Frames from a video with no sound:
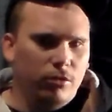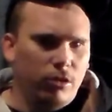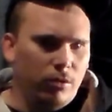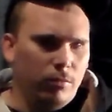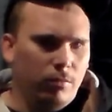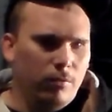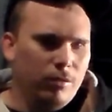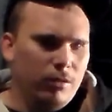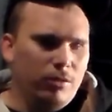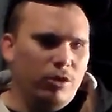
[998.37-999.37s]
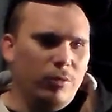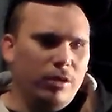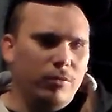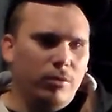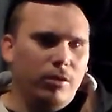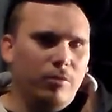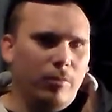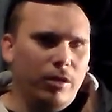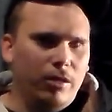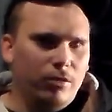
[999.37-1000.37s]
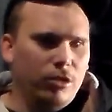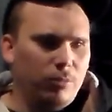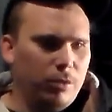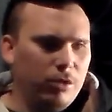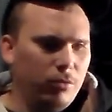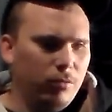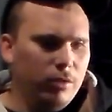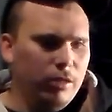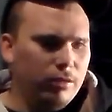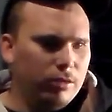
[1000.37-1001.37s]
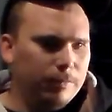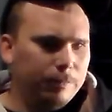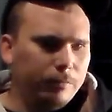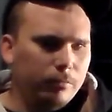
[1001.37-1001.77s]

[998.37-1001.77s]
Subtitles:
So you're making really good money just by doing this.